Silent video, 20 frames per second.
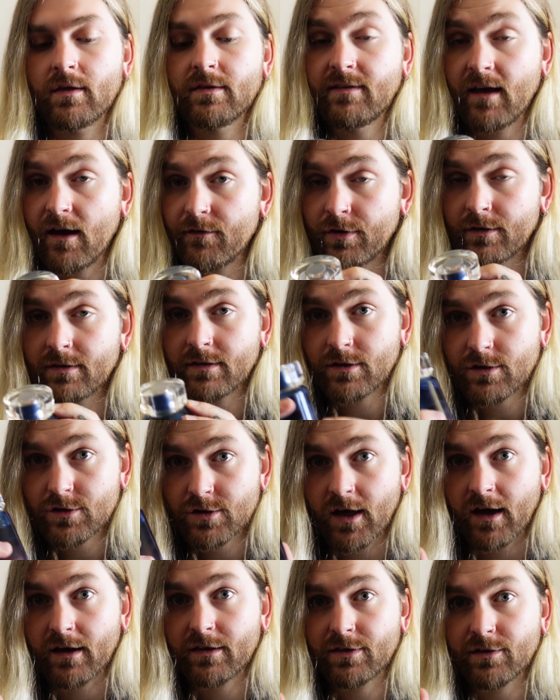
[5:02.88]
definitely
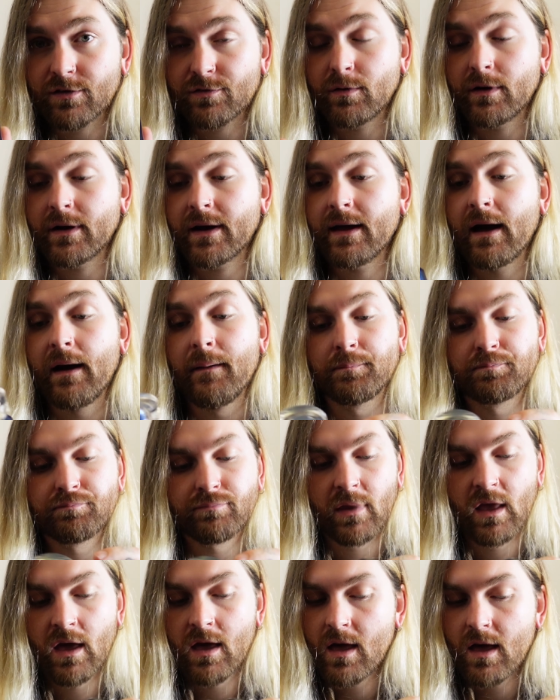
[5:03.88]
check this one out.
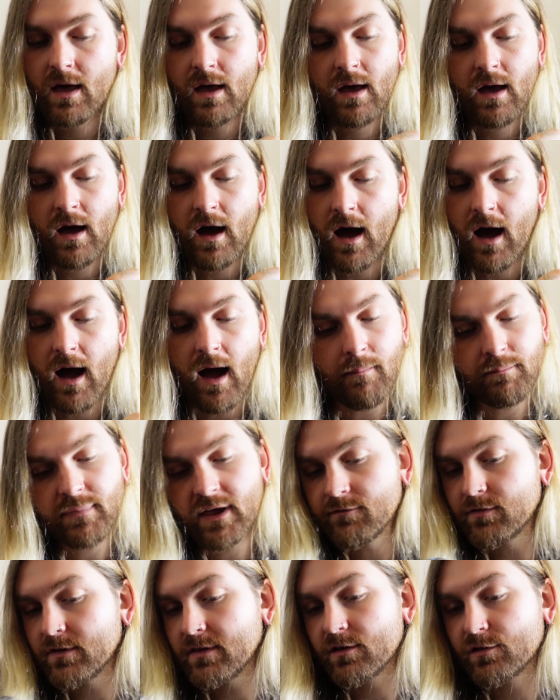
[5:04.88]
I'm
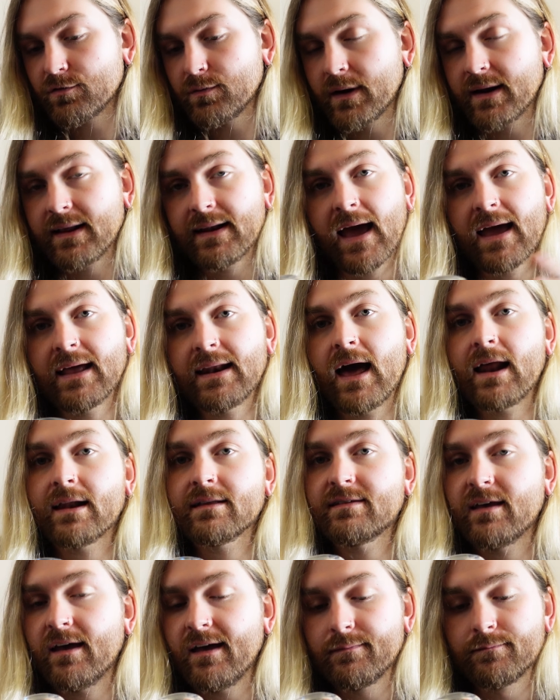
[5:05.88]
giving this one an 8 out of
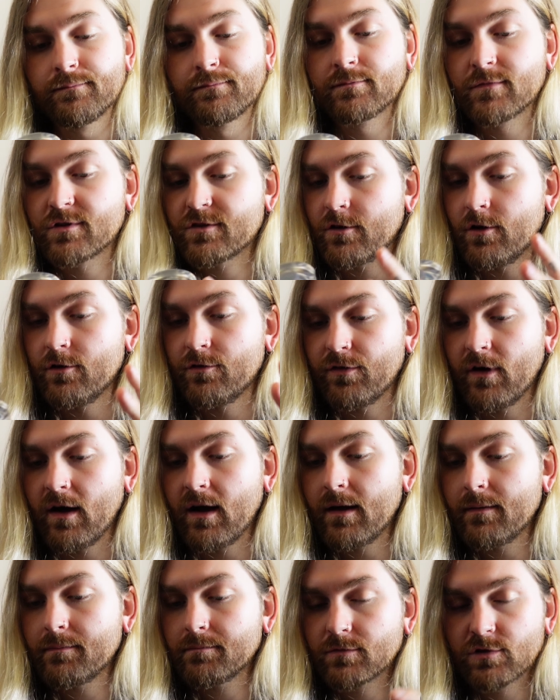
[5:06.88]
10 so
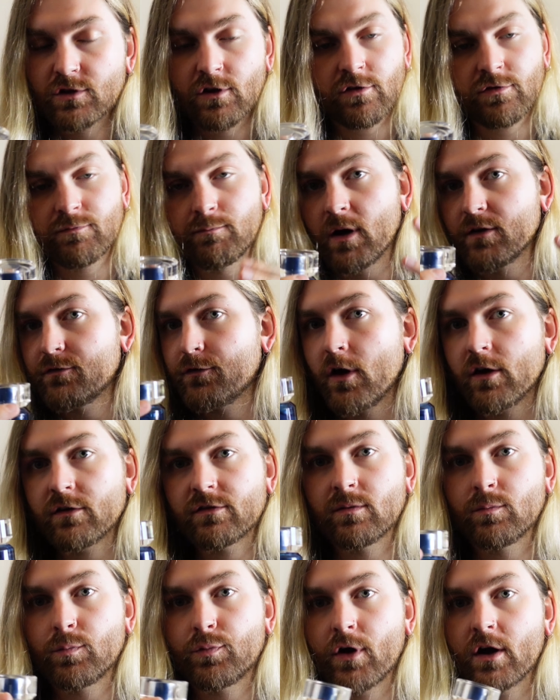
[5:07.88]
far. Just my
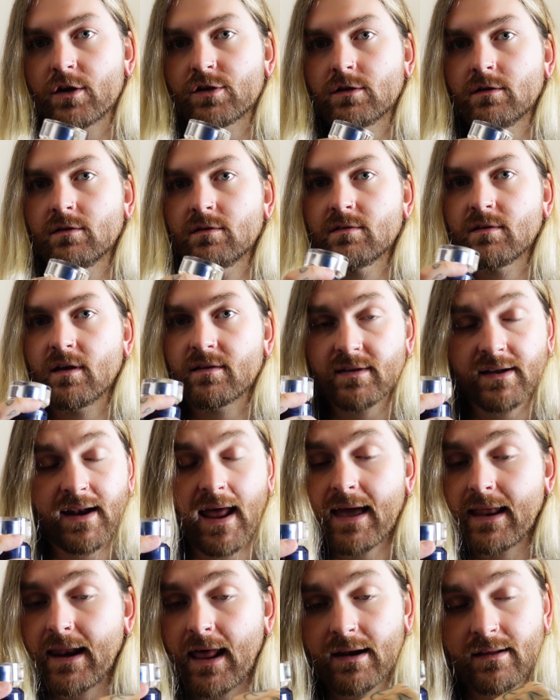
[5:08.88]
first impressions, it's an
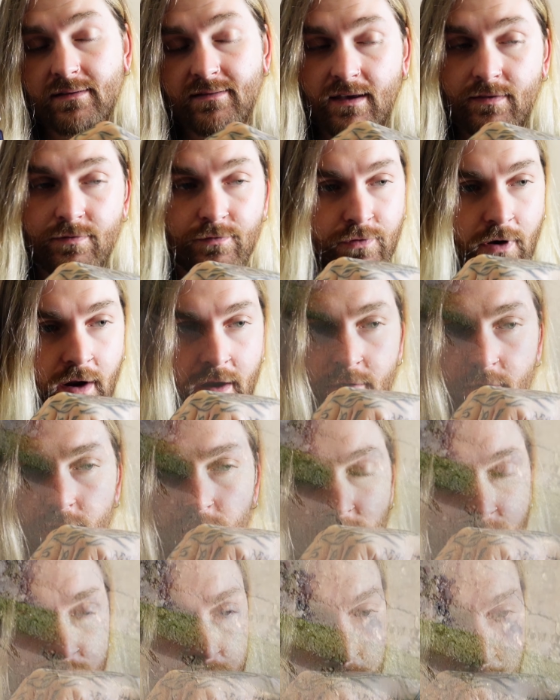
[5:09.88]
8 out of 10 fragrance.